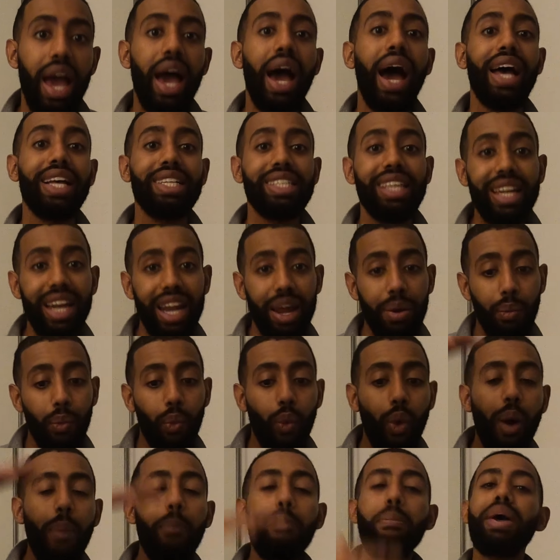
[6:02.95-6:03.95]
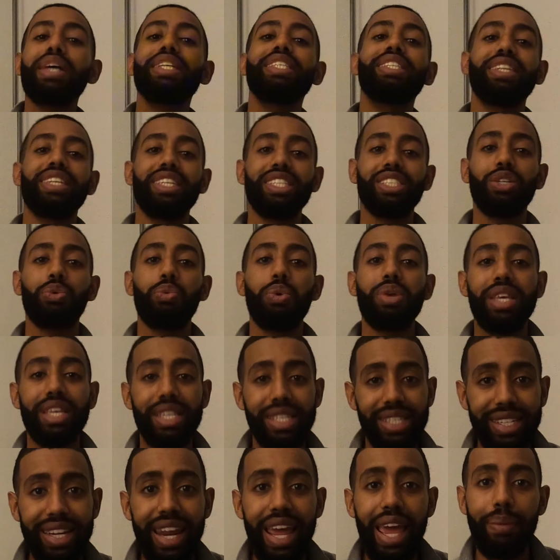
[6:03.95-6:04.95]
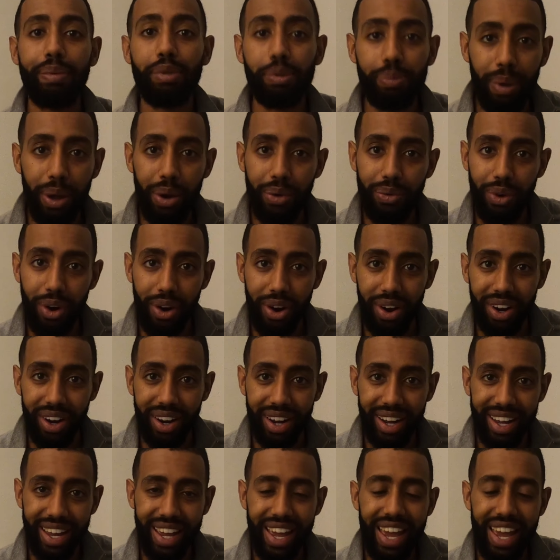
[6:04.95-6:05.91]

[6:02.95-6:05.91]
I sent him one message with his name spelled wrong.